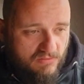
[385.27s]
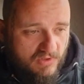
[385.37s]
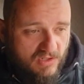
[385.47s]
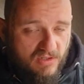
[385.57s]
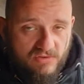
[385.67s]

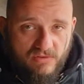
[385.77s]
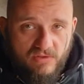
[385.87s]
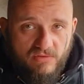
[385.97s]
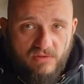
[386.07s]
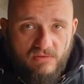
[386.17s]
you lose all
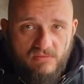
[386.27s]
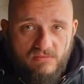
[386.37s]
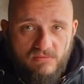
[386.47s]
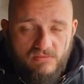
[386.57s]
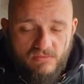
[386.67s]
your oil,
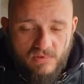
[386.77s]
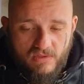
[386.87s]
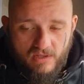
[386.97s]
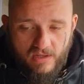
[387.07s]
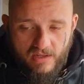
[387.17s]

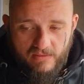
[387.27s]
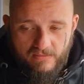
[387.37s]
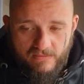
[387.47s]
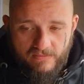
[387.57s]
and